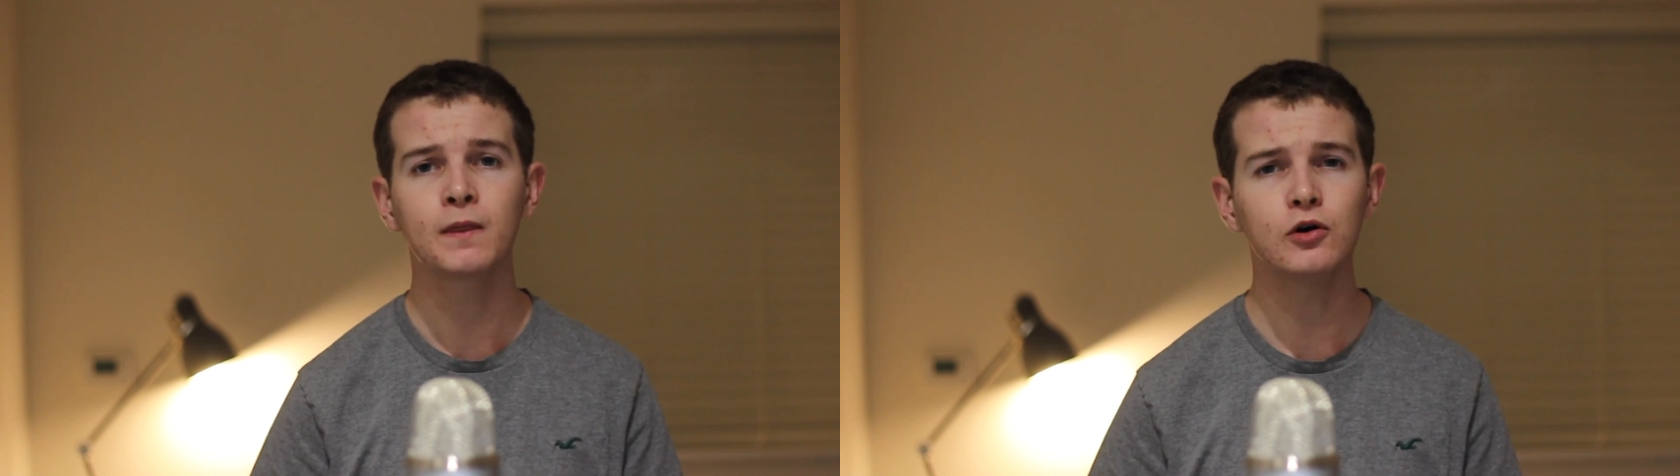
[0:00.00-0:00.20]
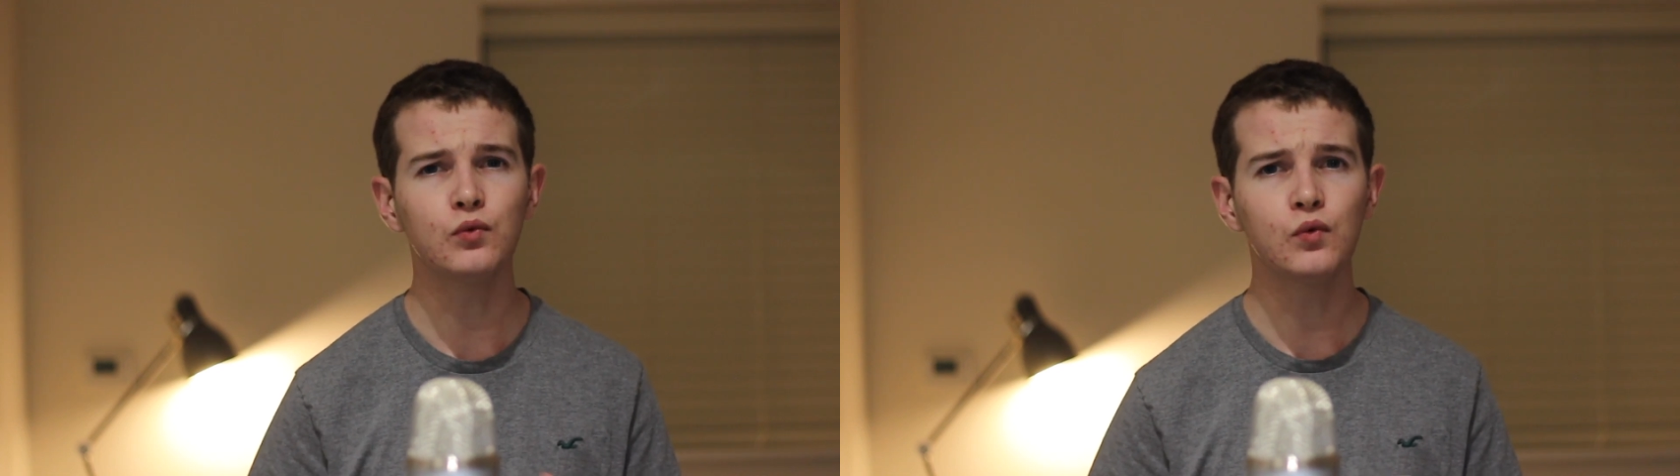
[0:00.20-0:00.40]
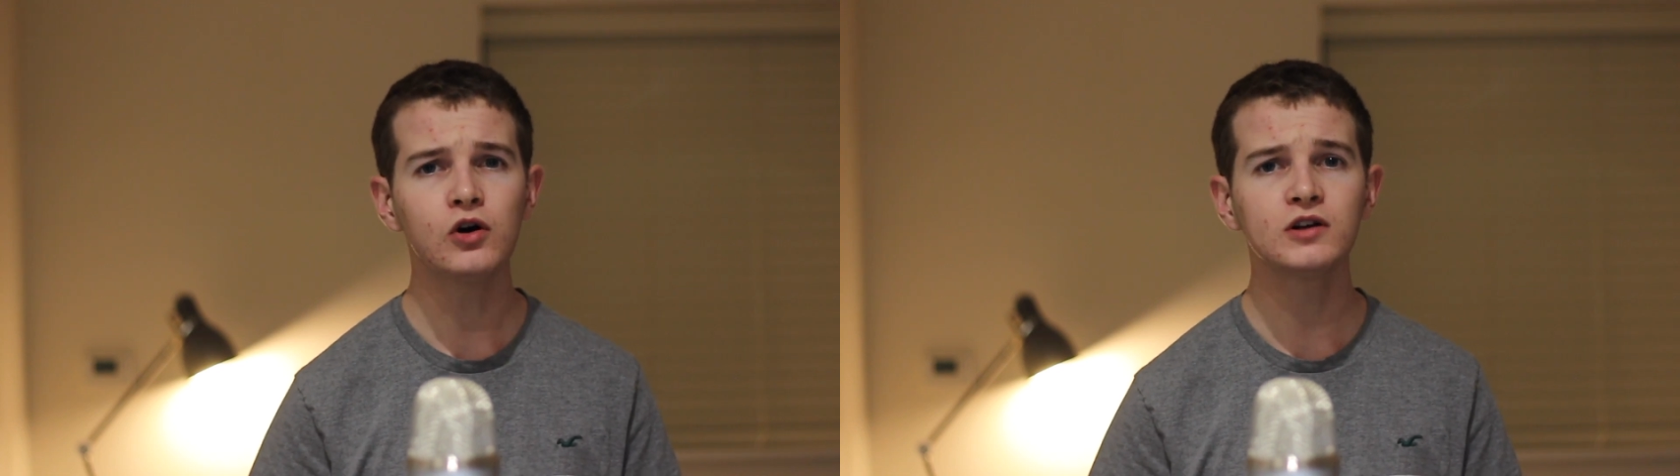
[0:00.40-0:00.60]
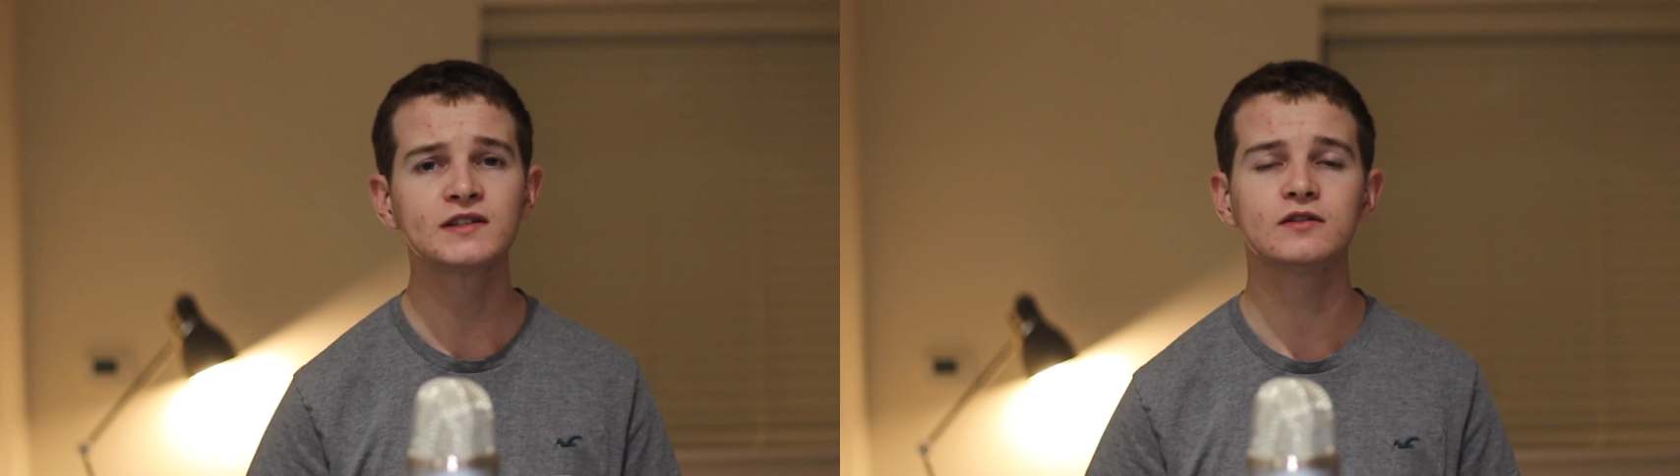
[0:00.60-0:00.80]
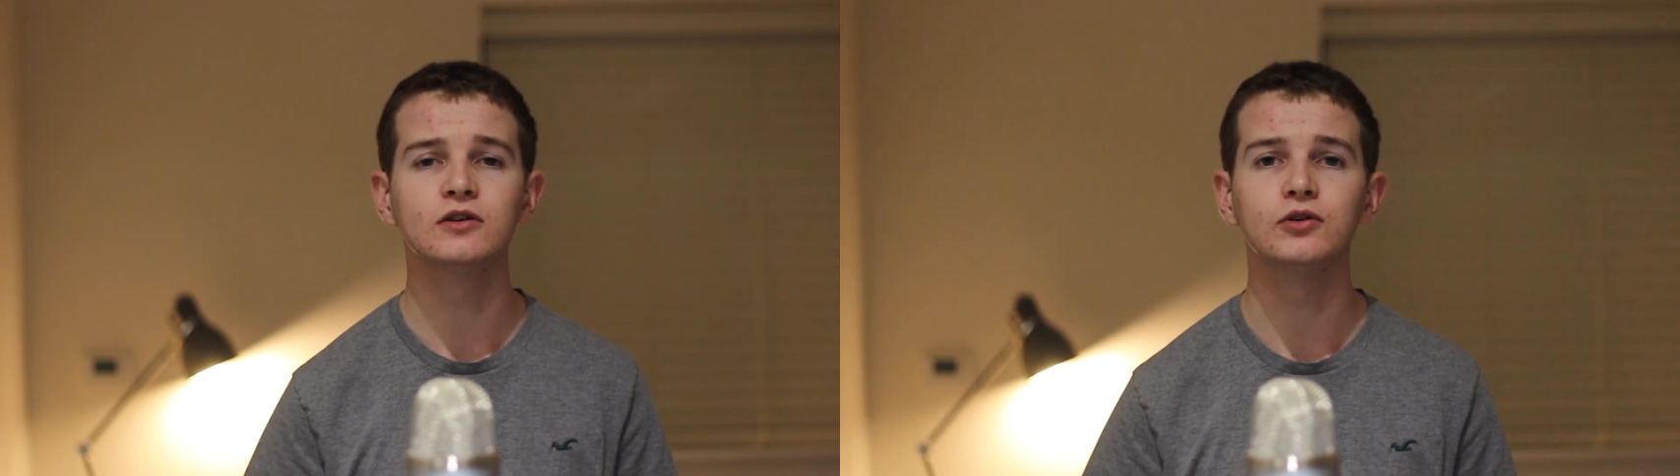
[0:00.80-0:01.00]
At
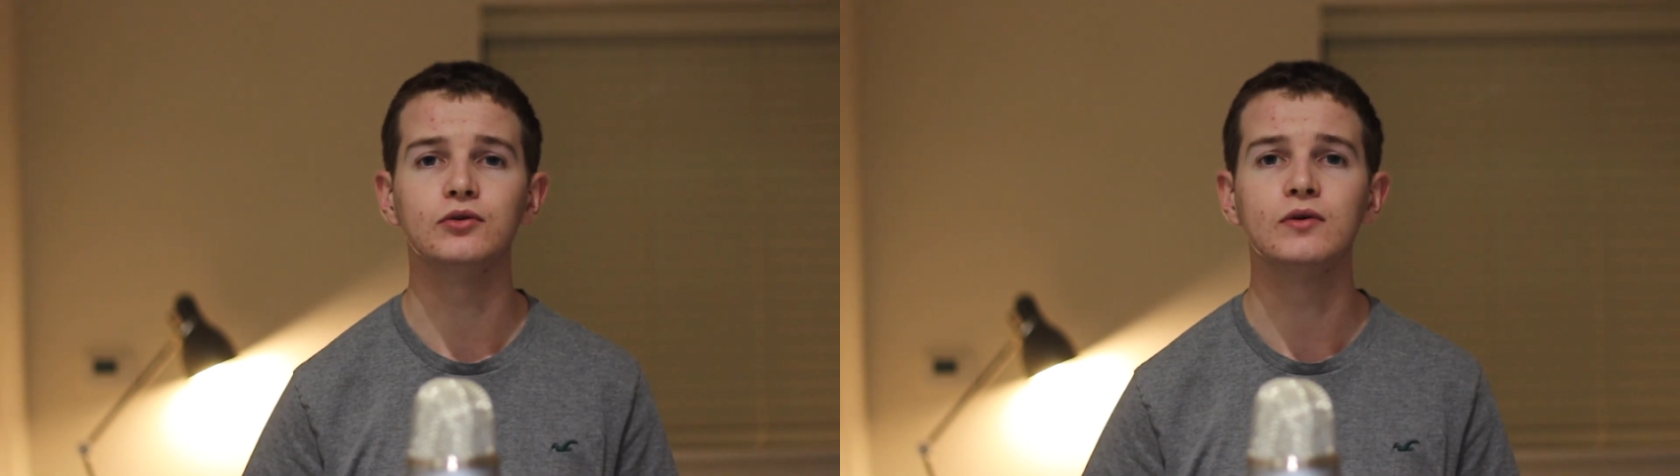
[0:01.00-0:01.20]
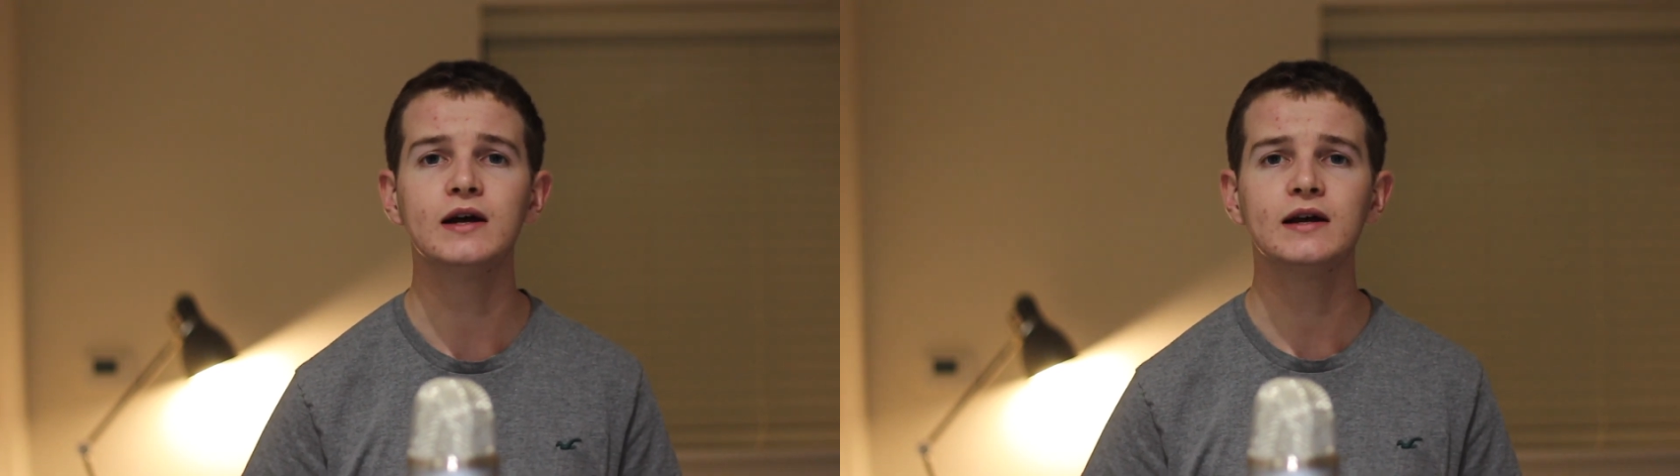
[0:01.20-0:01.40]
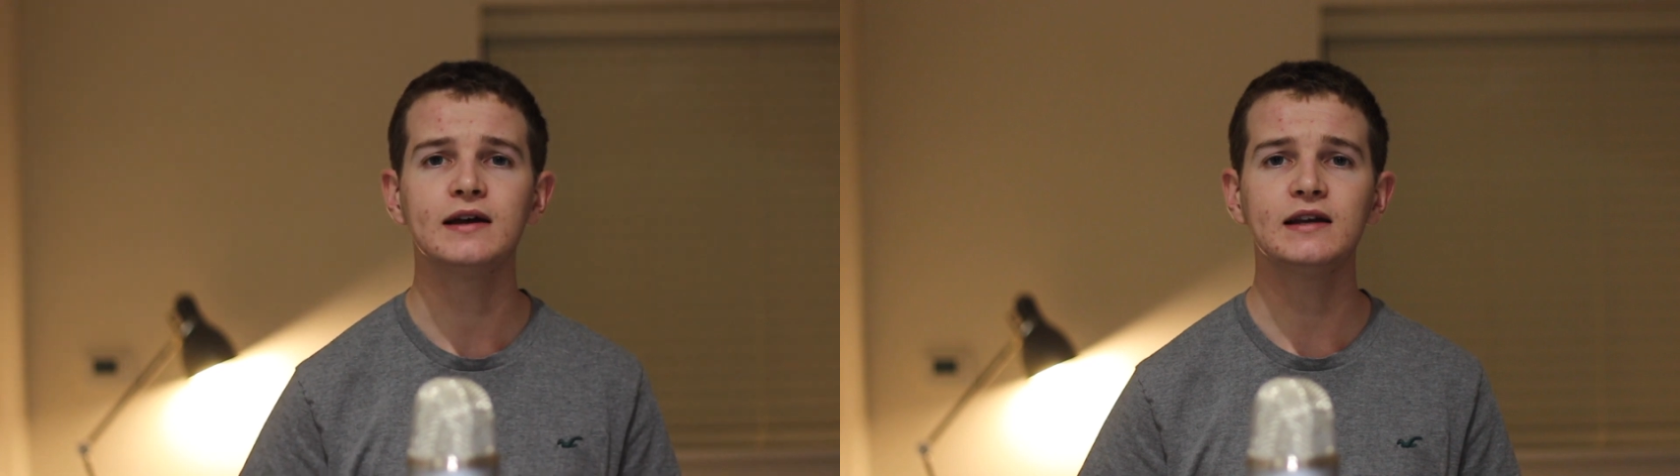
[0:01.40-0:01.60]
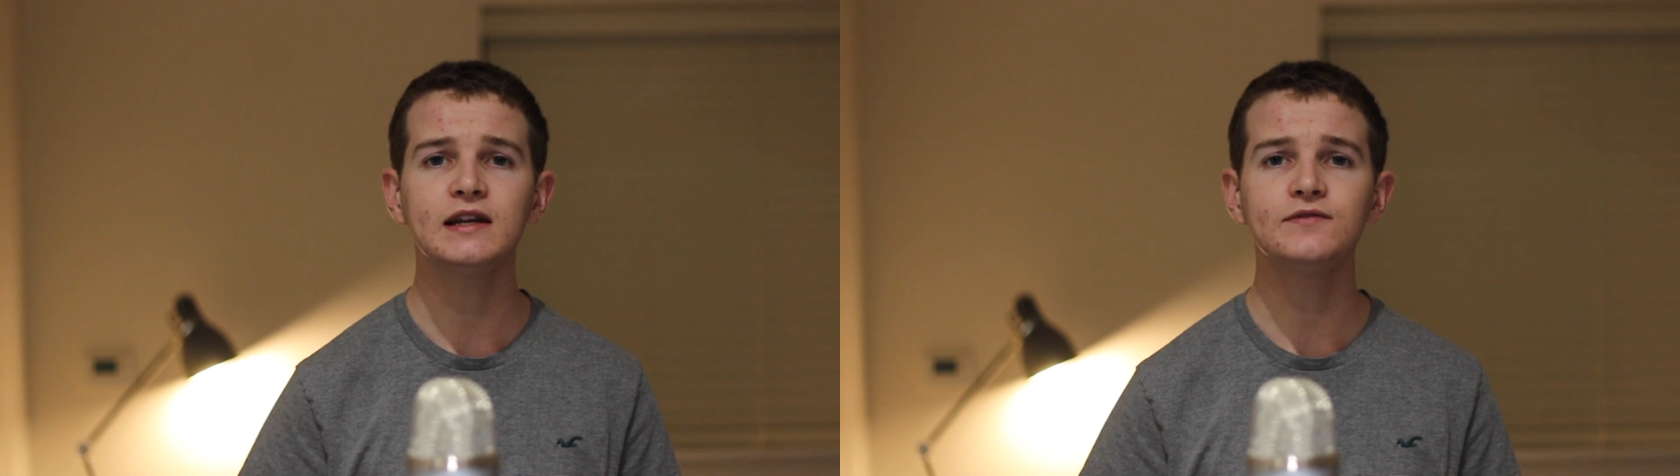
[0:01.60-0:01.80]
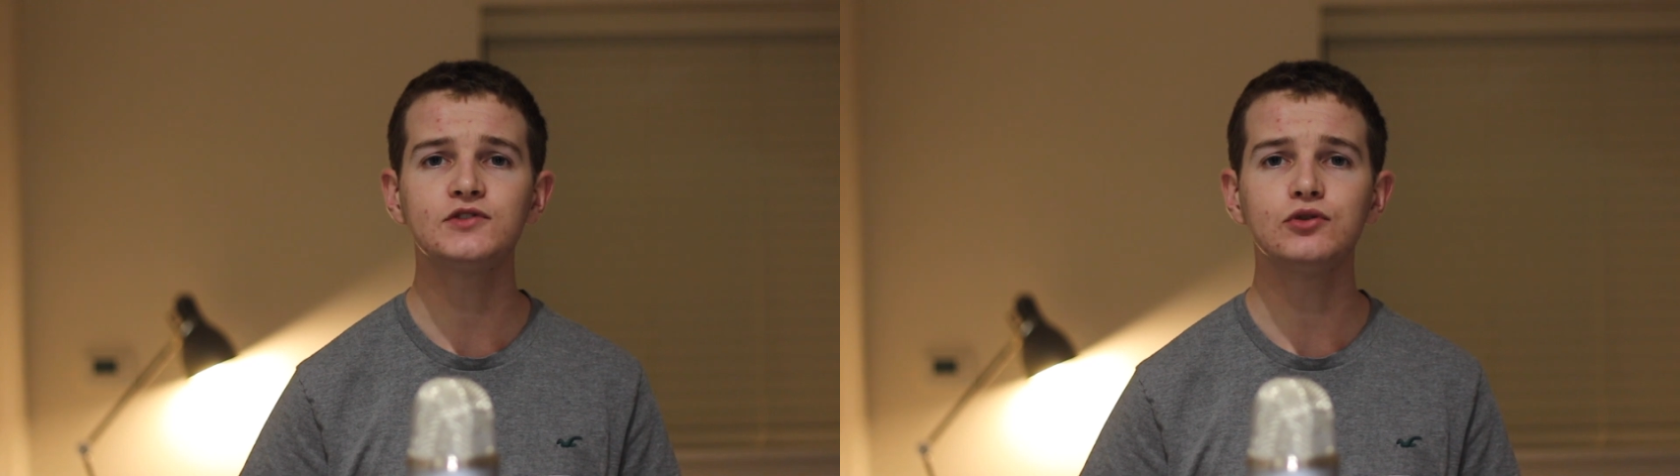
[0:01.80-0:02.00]
worst though, it
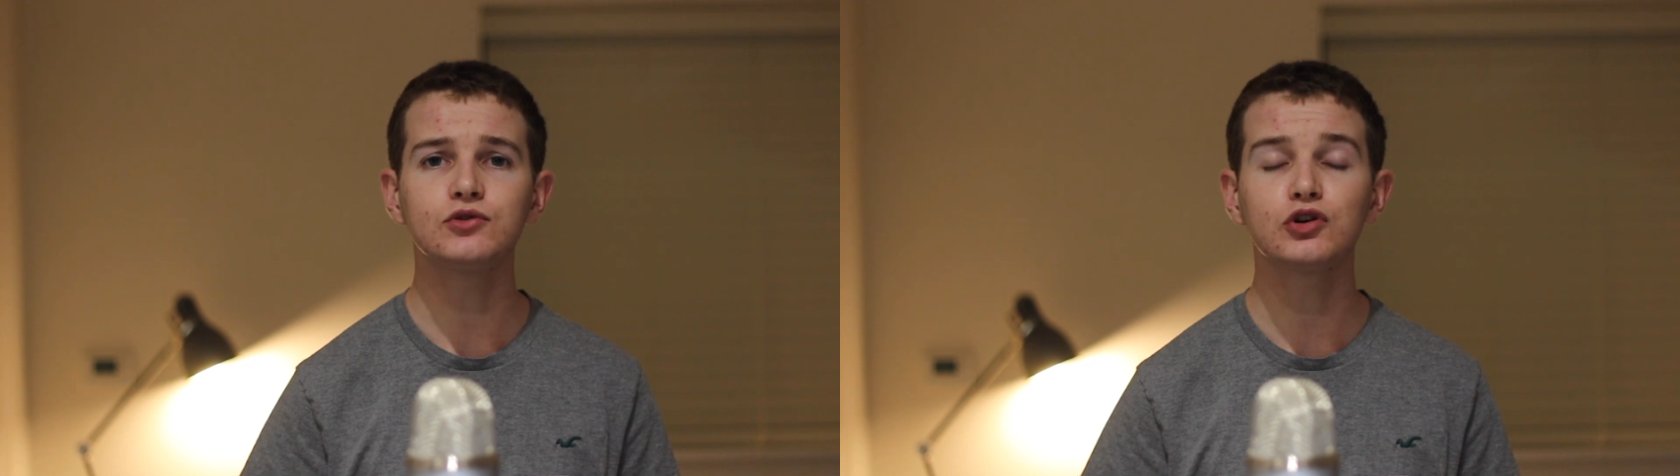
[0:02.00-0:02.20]
leaves you